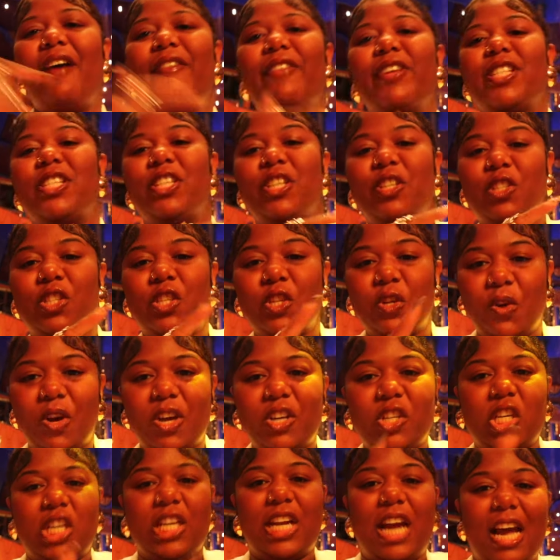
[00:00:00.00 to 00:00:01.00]
offers uh-huh. you two
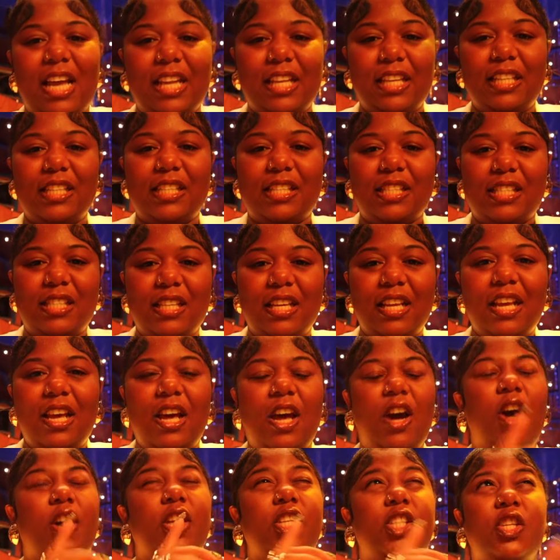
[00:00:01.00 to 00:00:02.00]
hundred dollars,
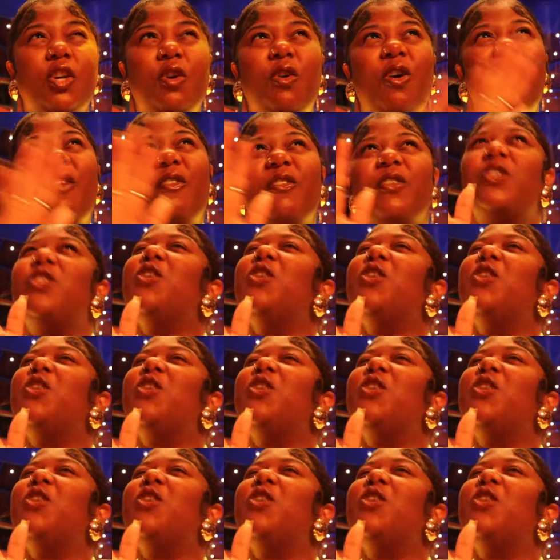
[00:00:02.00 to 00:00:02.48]
two